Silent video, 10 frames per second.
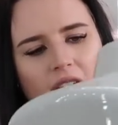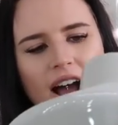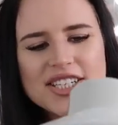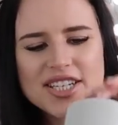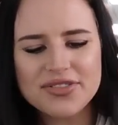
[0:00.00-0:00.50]

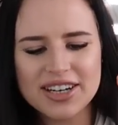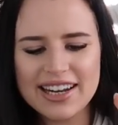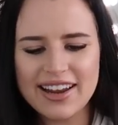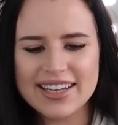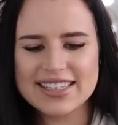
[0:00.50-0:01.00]
I just
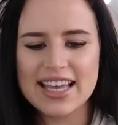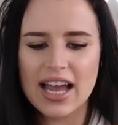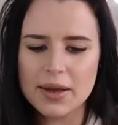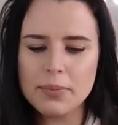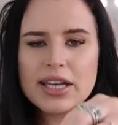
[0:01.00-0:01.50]
really liked it.
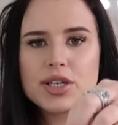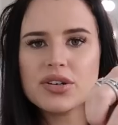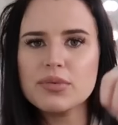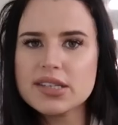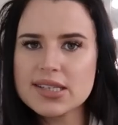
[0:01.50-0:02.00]
I could
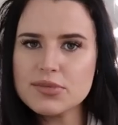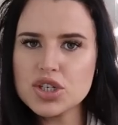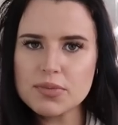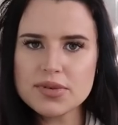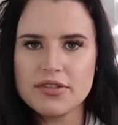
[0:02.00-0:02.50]
picture it with some
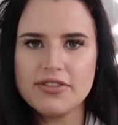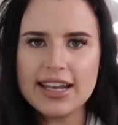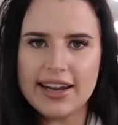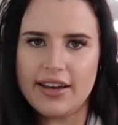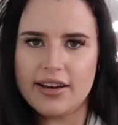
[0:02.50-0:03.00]

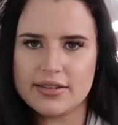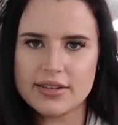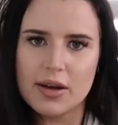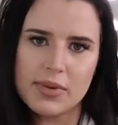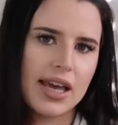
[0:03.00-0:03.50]
gypsophilia
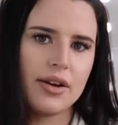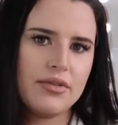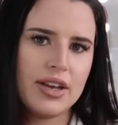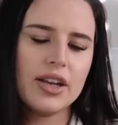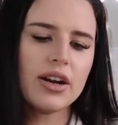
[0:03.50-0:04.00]
coming out
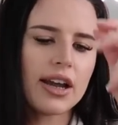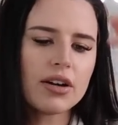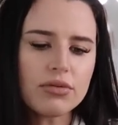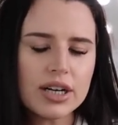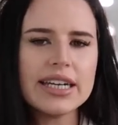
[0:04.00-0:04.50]
of it, you know, like
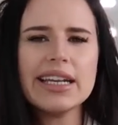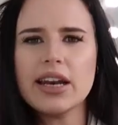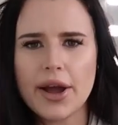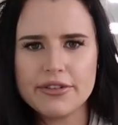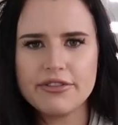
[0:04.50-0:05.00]
a really
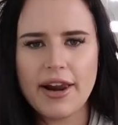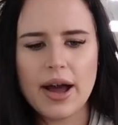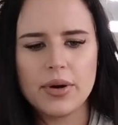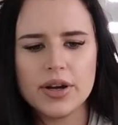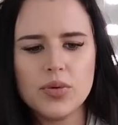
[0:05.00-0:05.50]
light flower.